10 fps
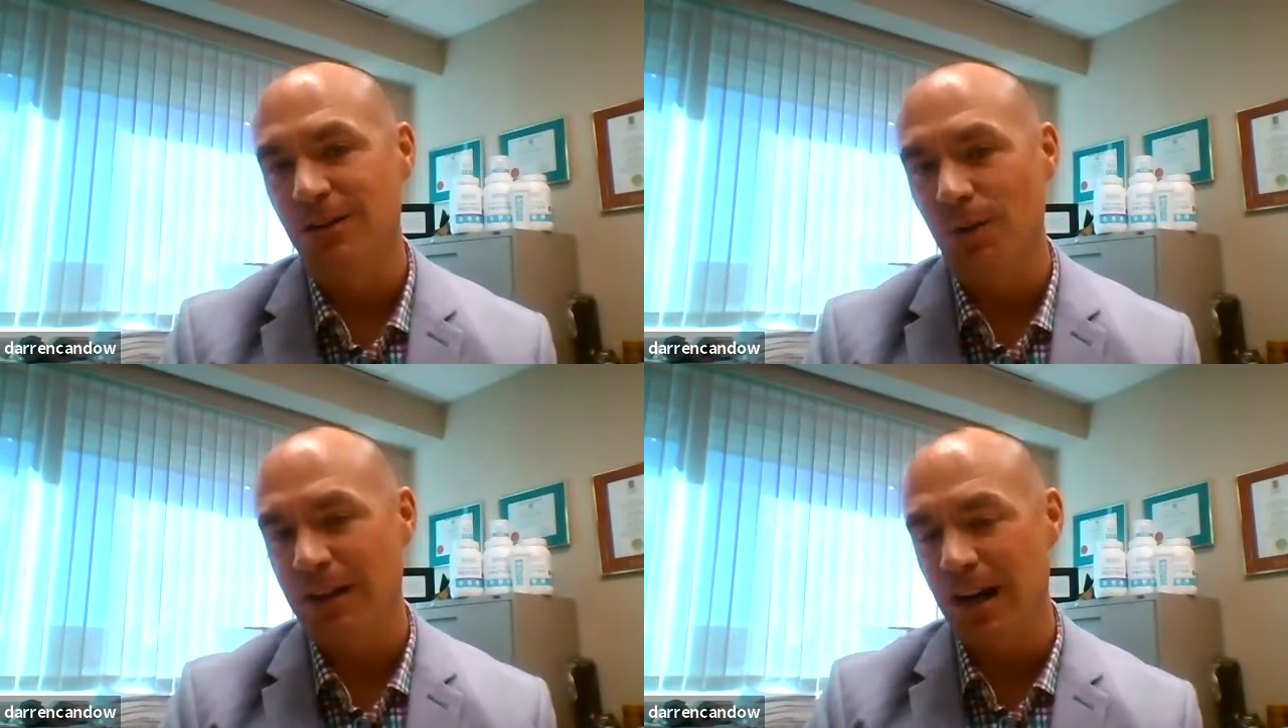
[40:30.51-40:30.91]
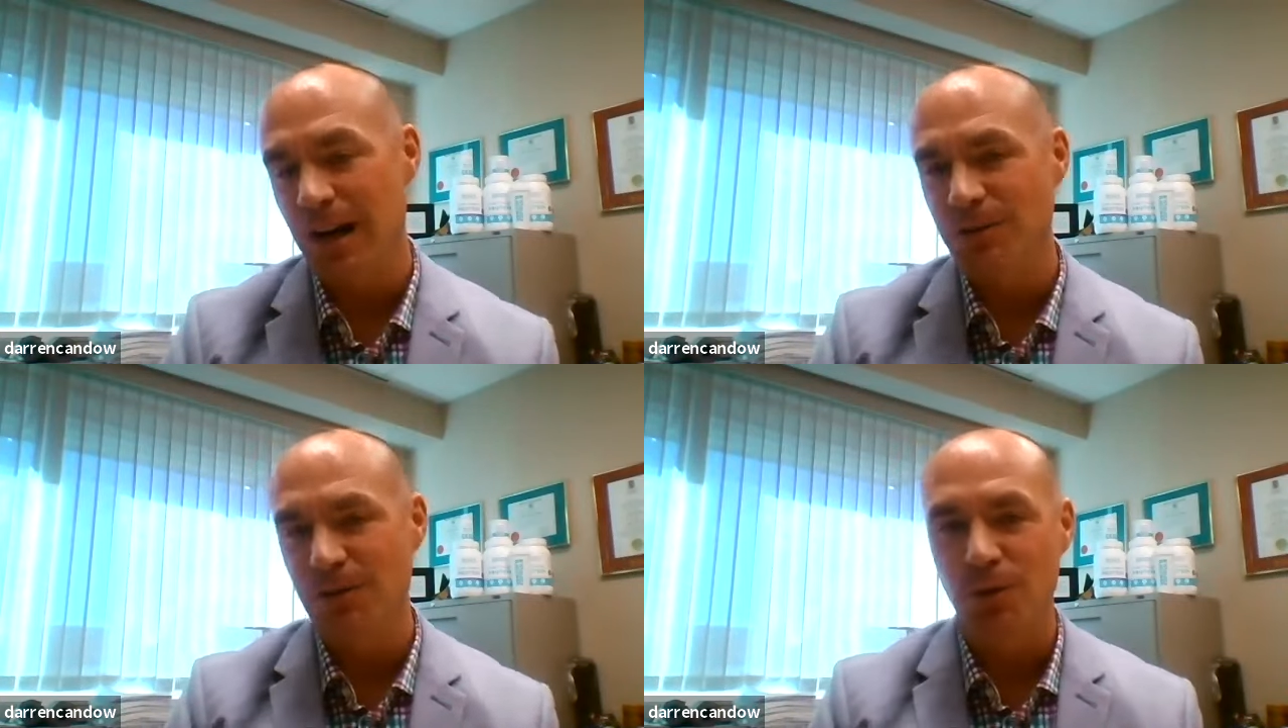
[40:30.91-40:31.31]
So it
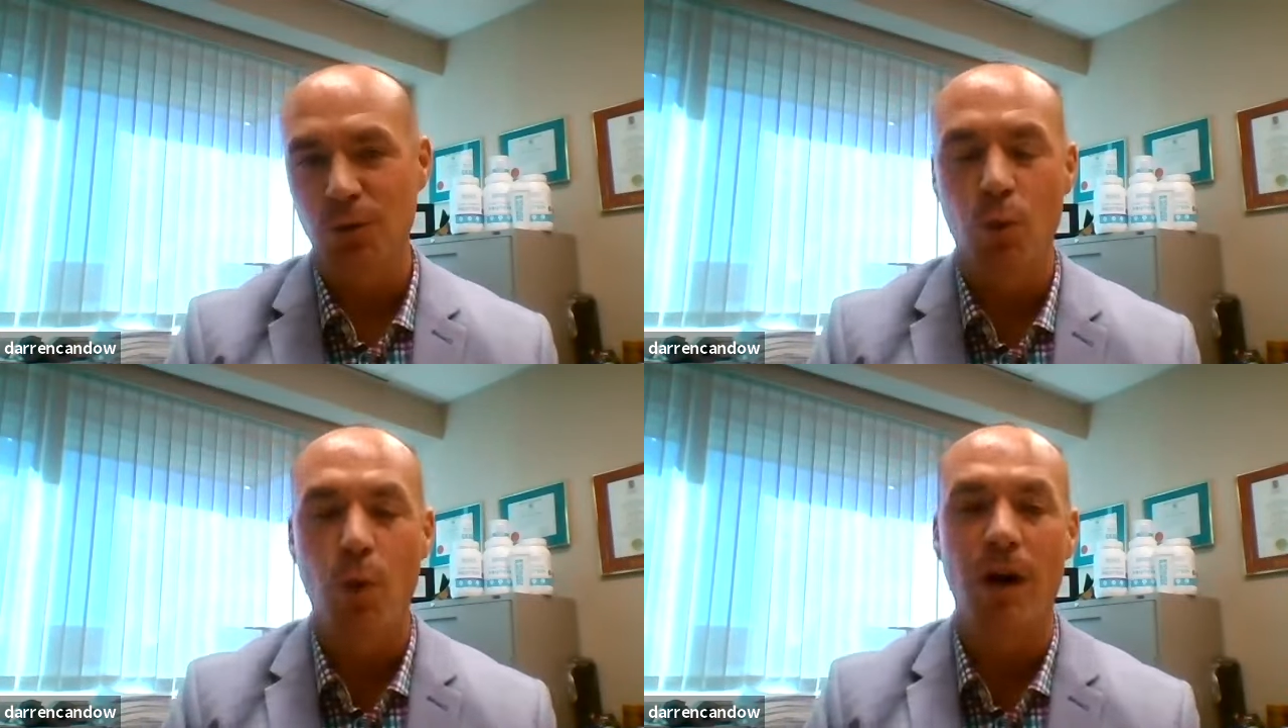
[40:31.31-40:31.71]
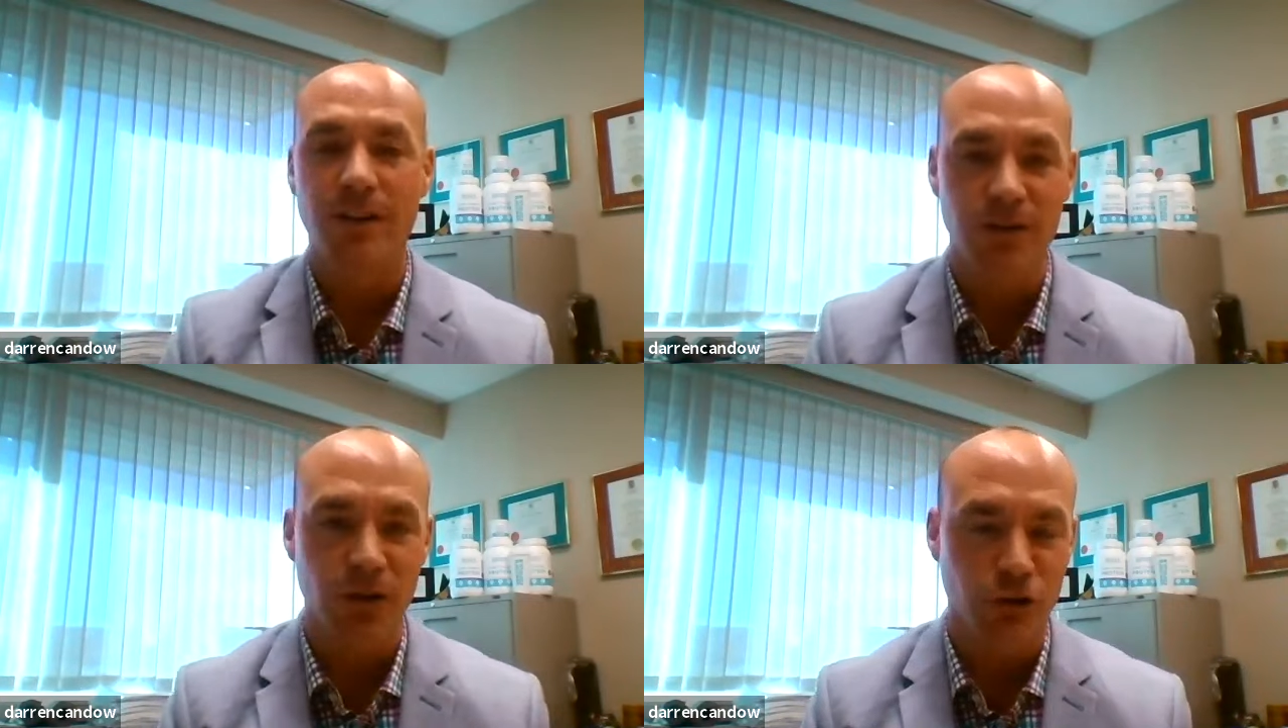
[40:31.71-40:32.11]
comes to what
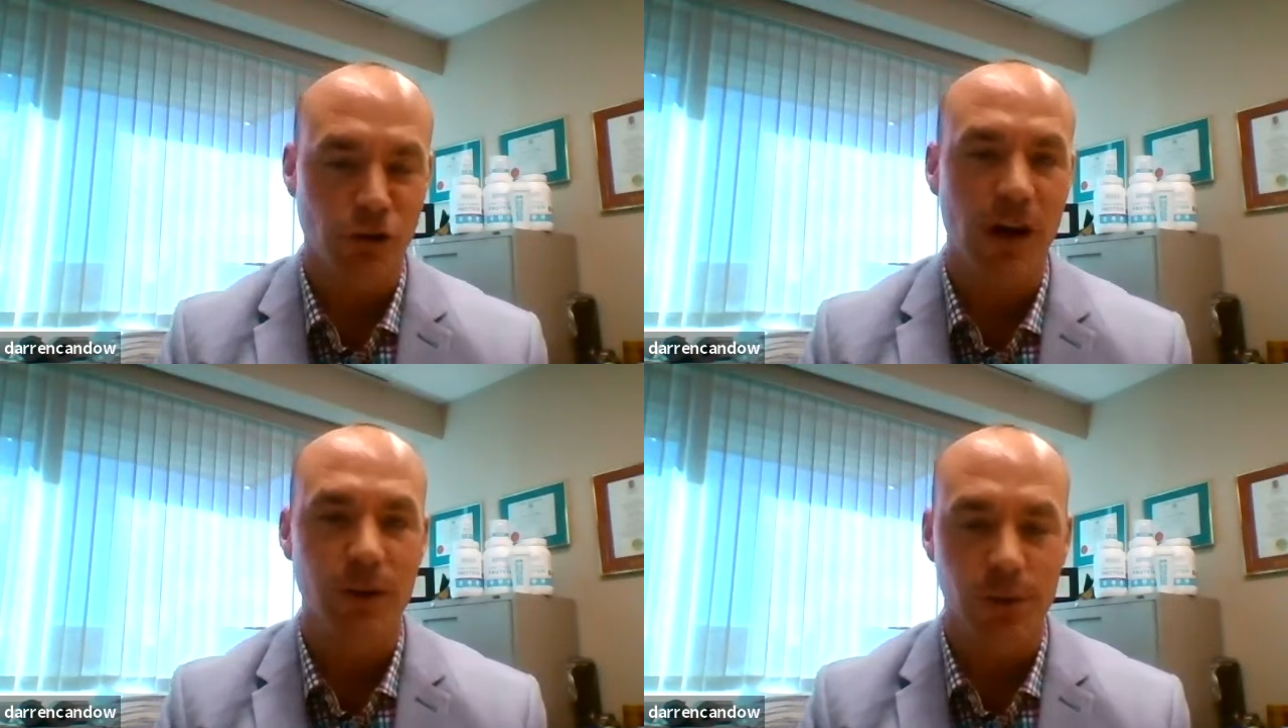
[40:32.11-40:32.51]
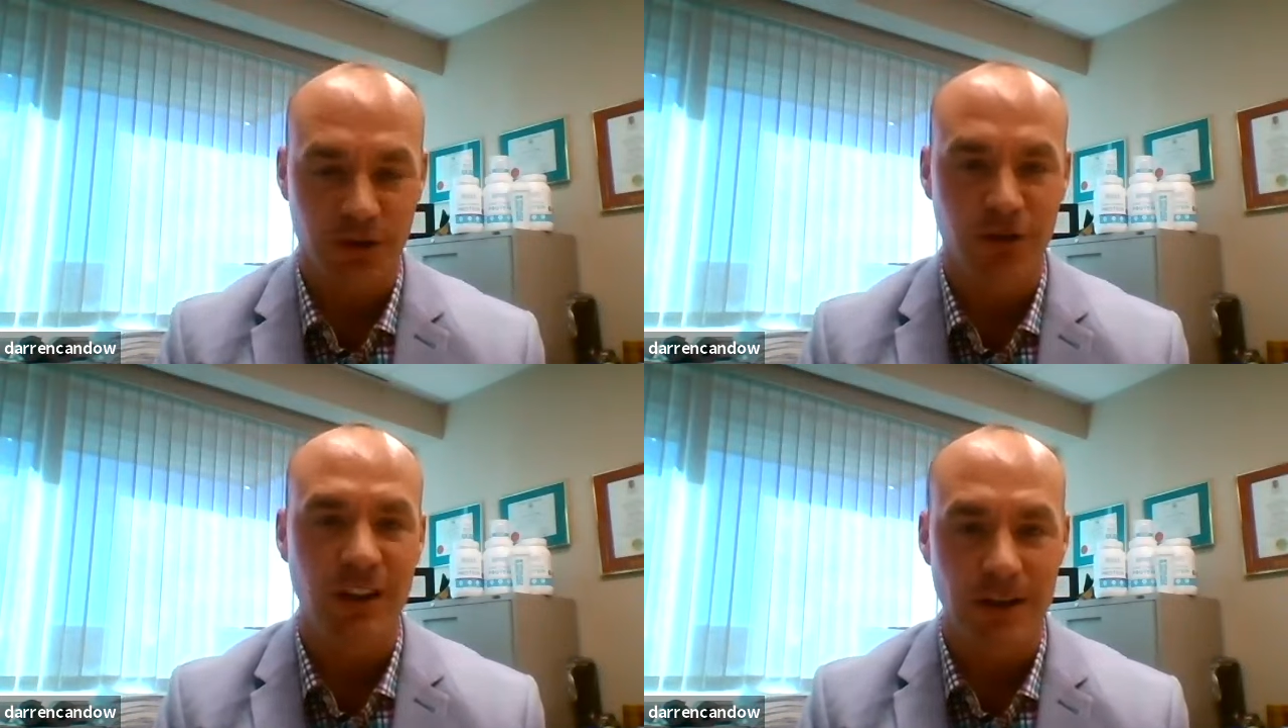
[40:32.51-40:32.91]
you're trying to
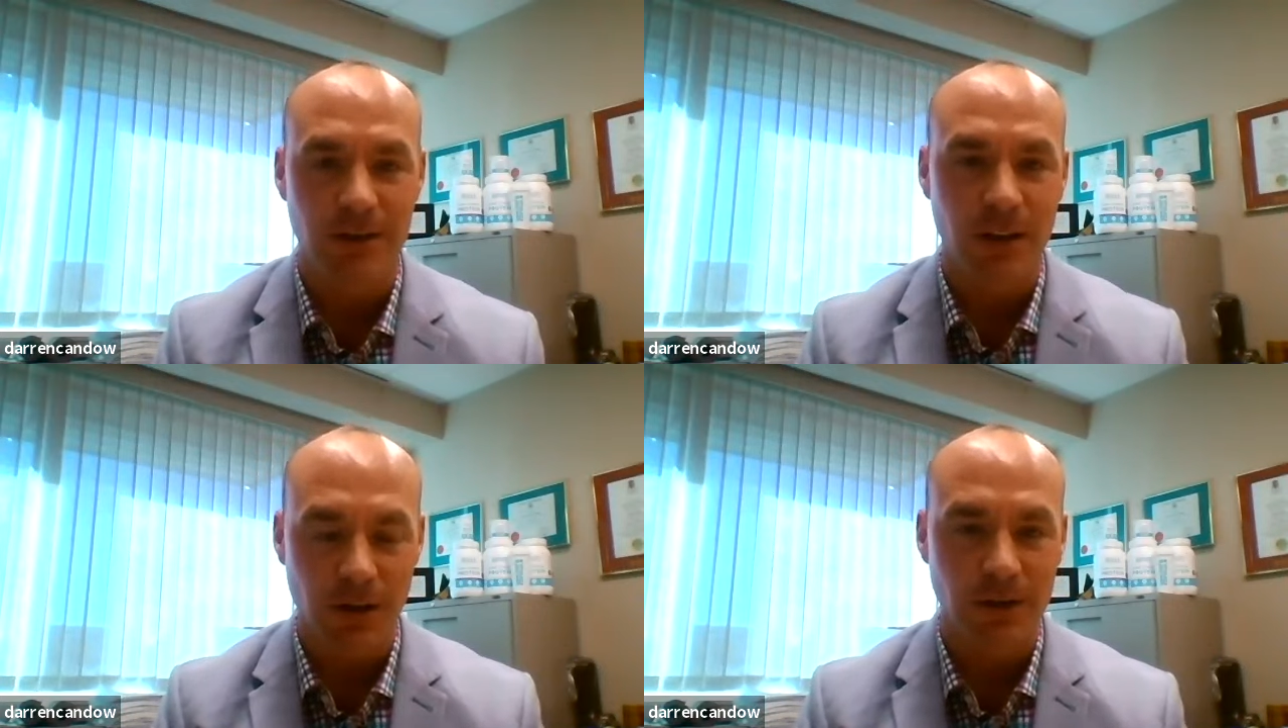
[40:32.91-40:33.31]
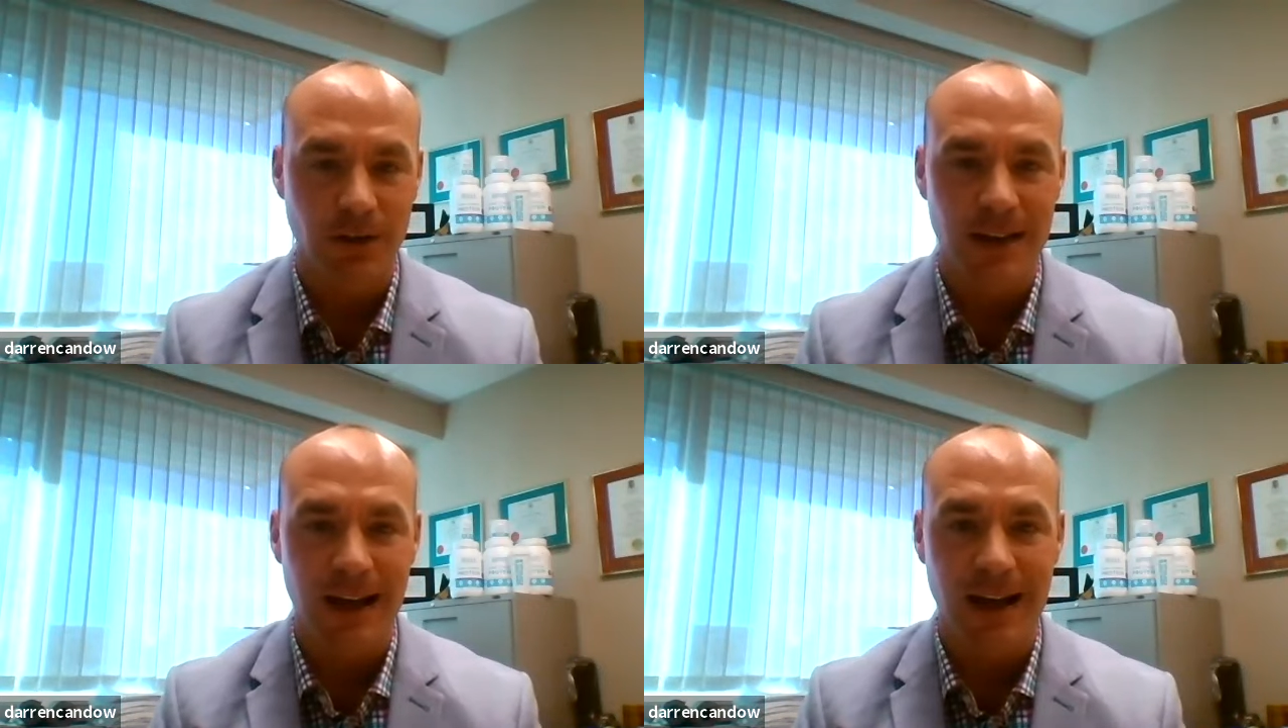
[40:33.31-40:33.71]
achieve in the run of
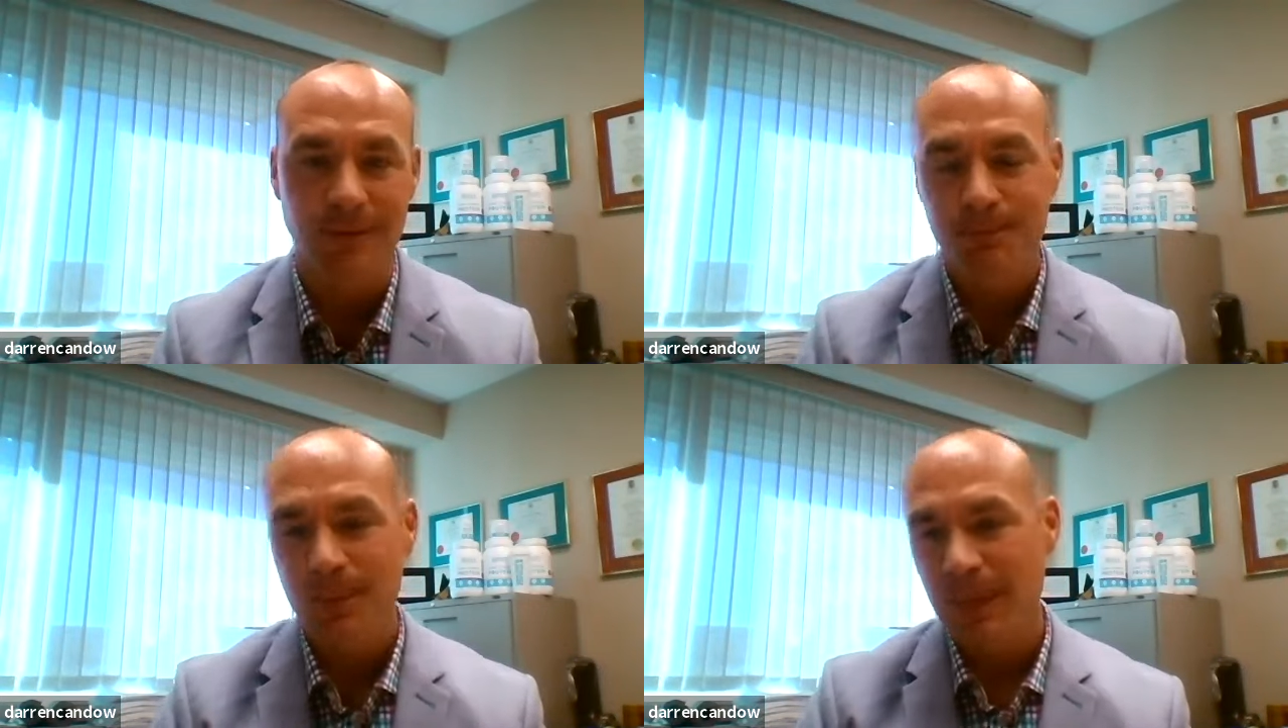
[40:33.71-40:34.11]
a day.